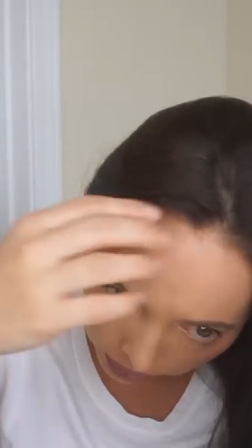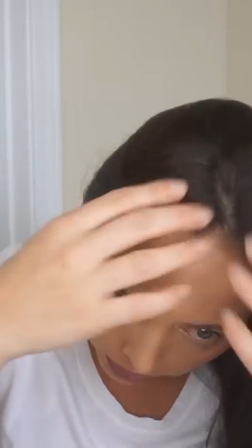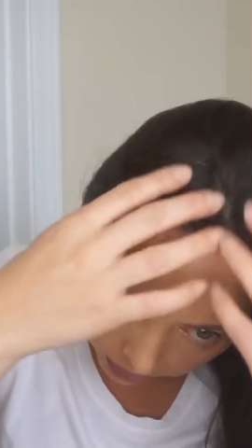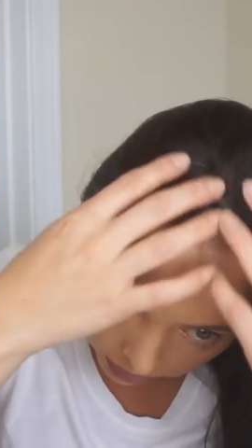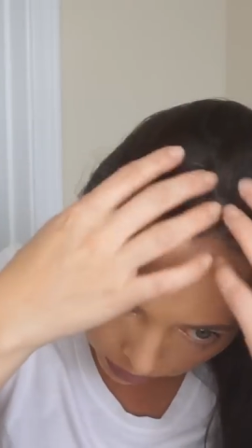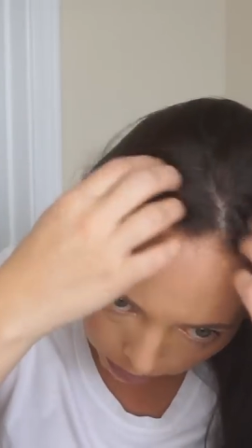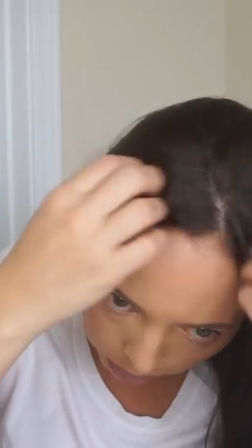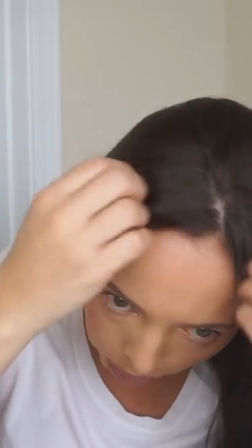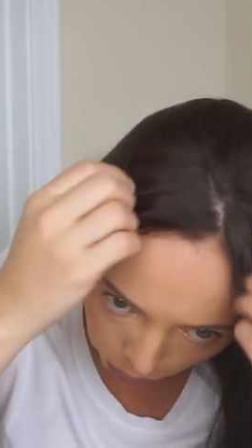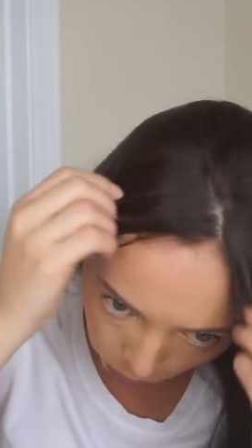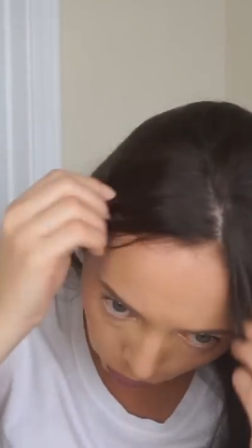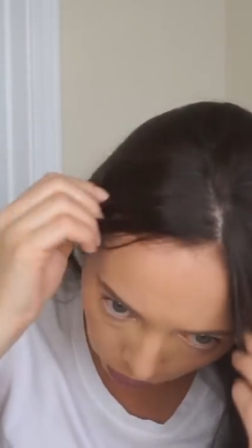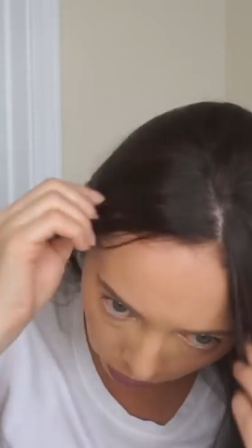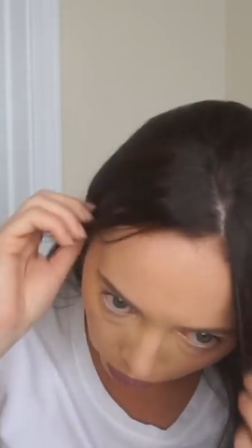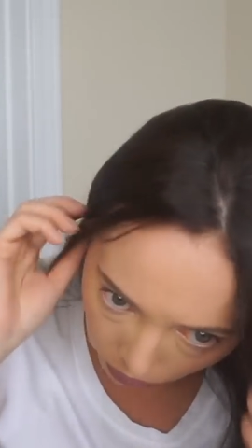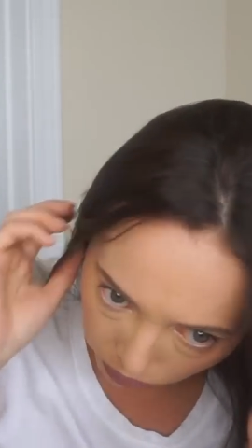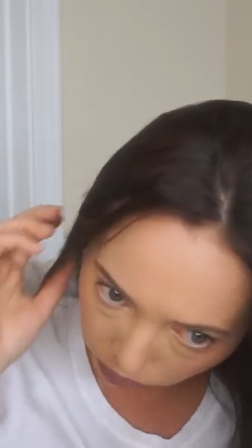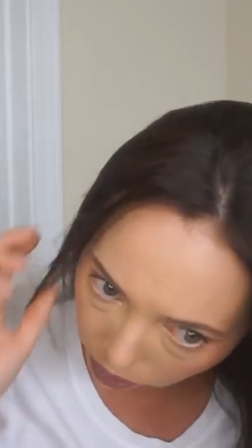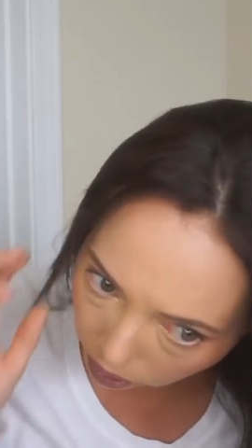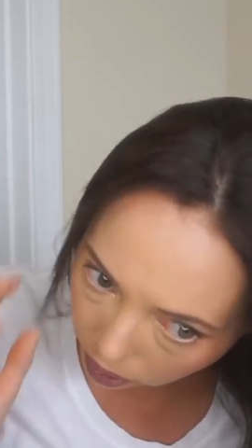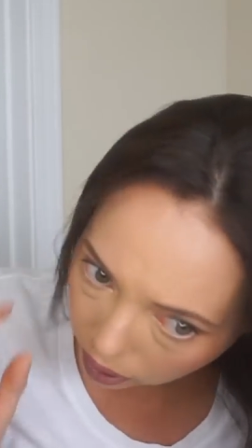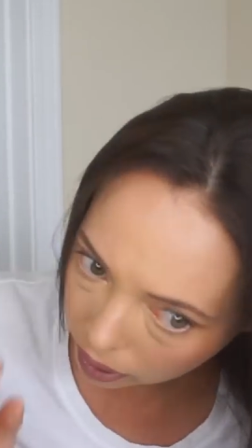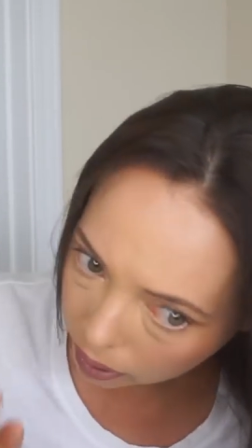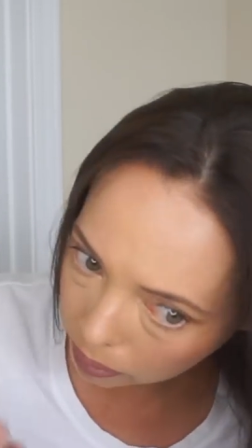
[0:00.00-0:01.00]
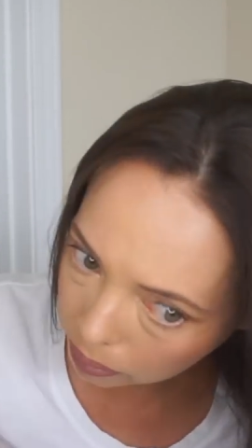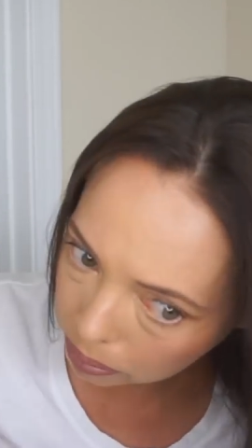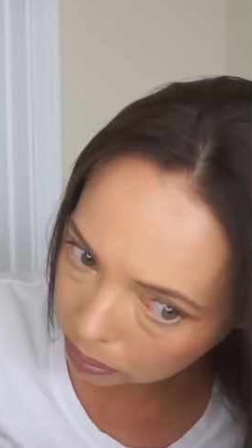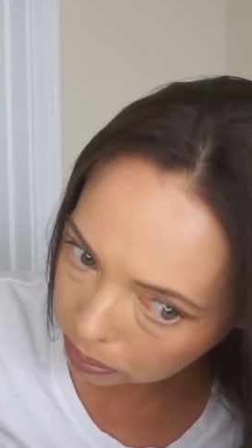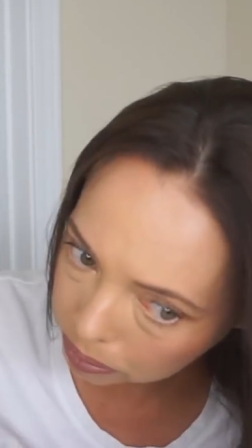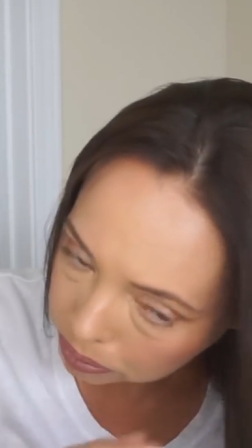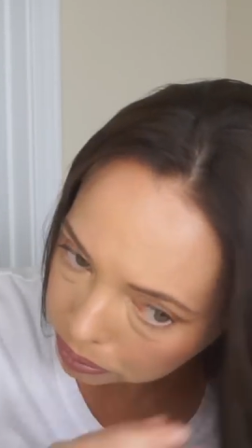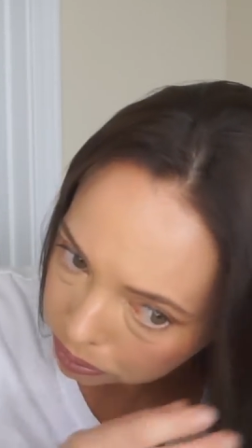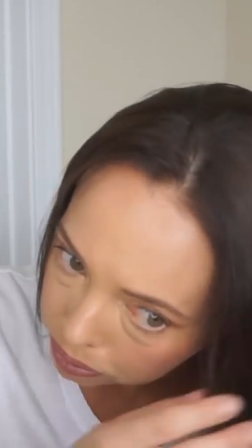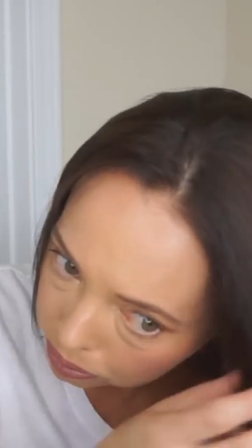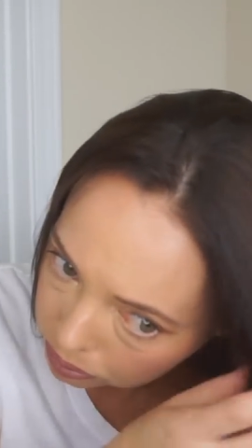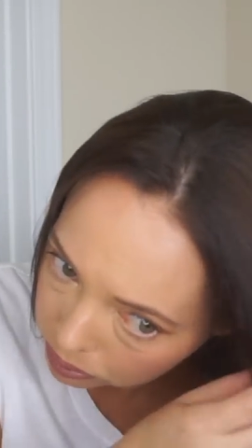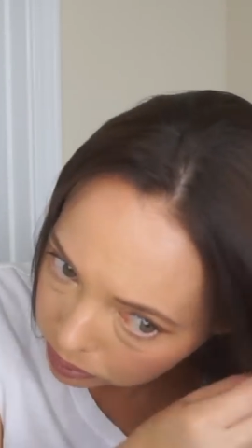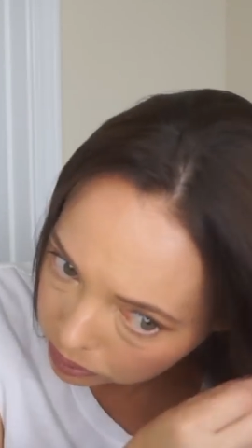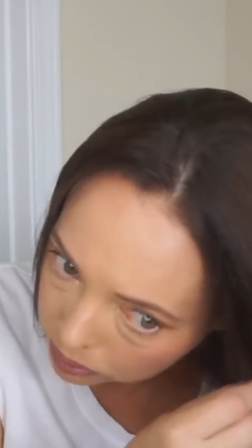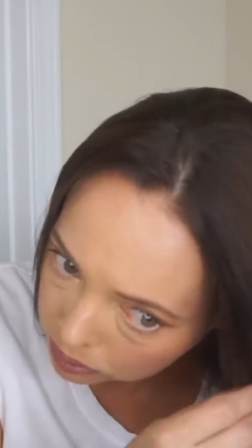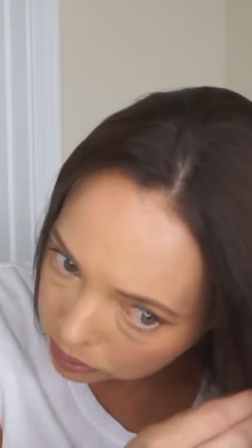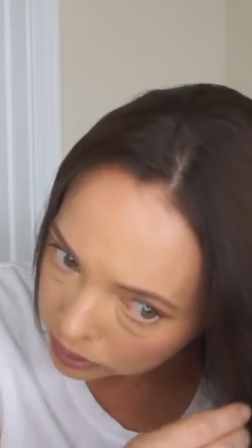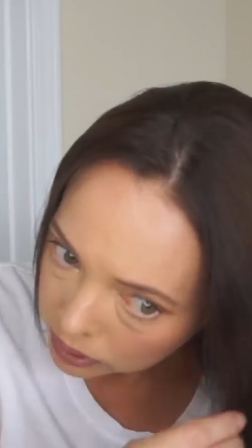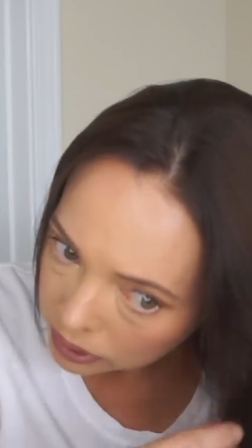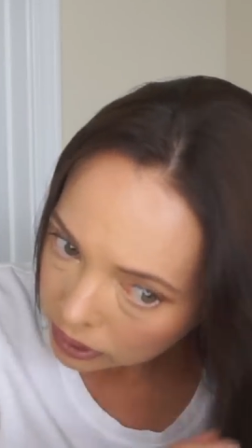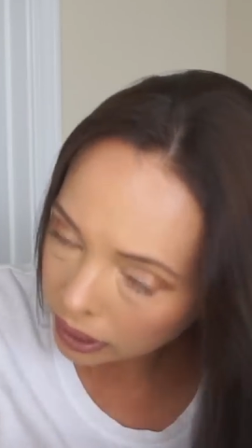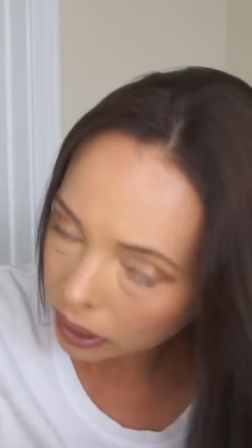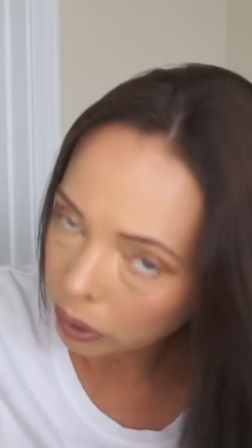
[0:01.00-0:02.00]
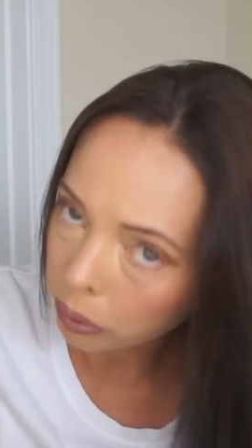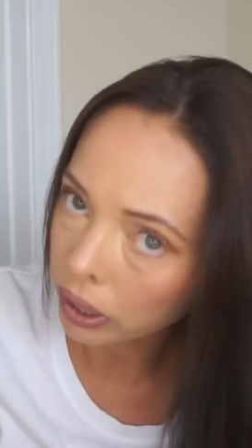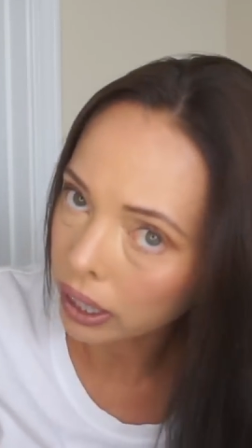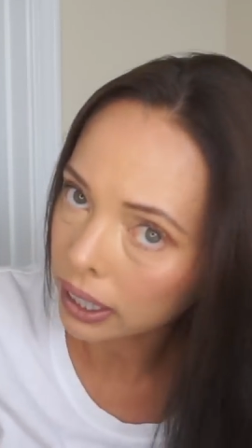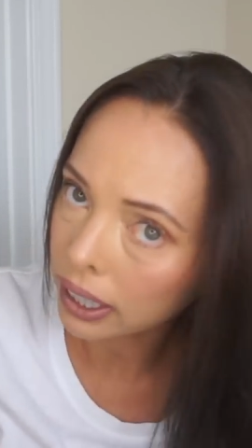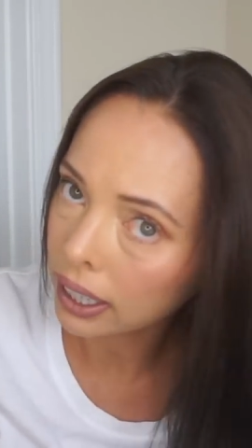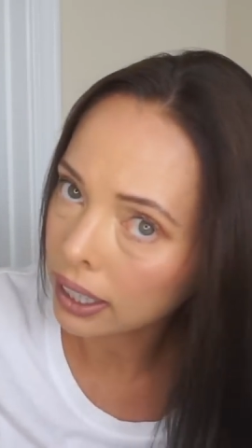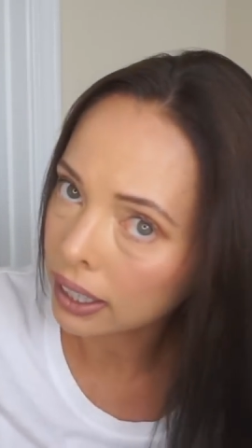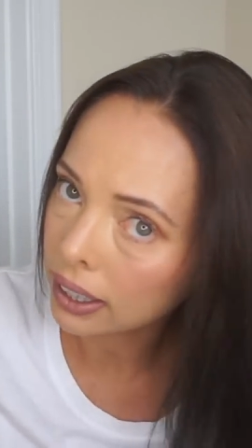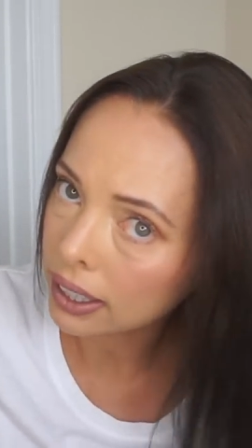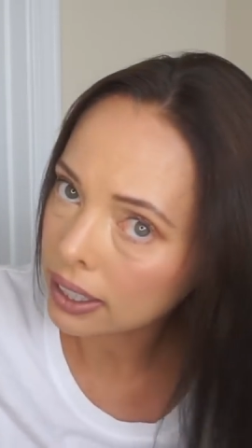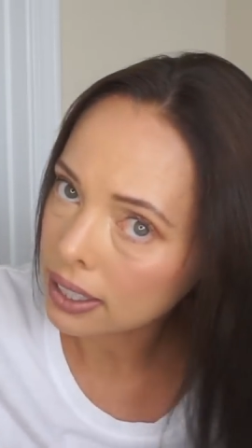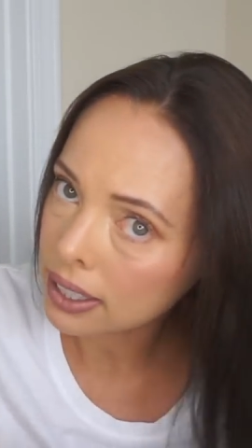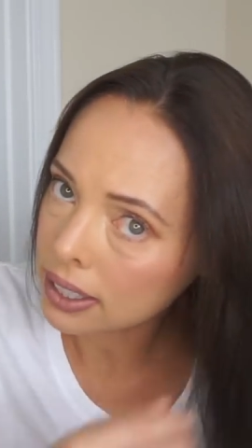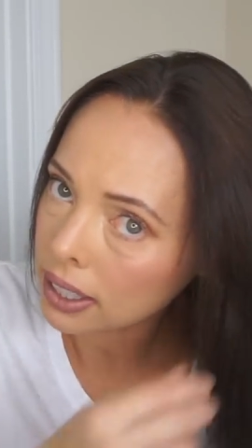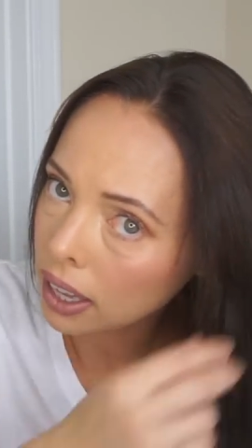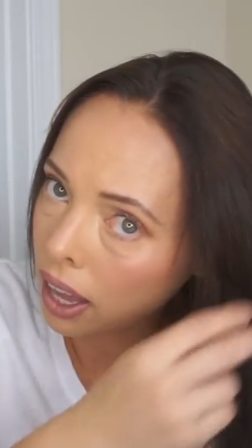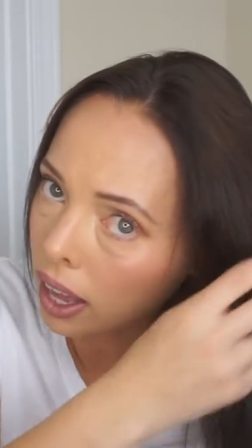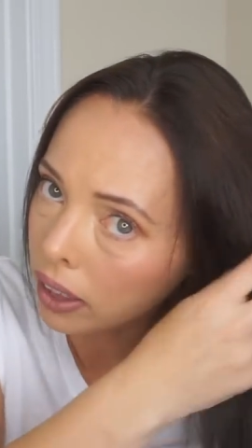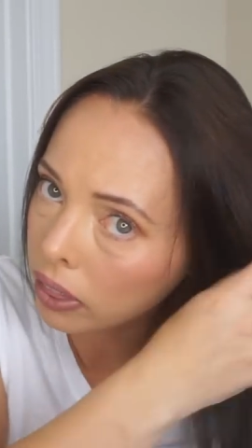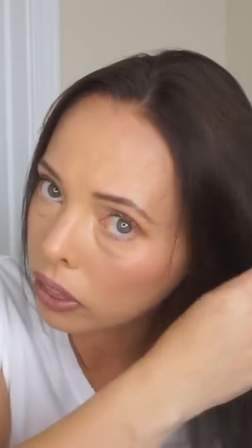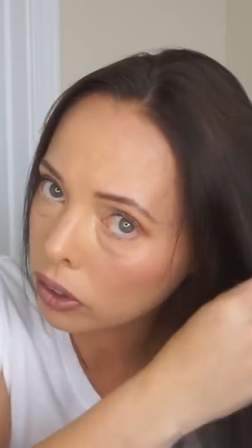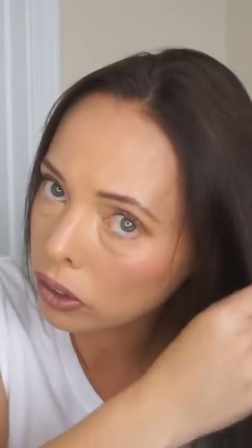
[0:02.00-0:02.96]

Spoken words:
It's more of a, like when I get in the sun,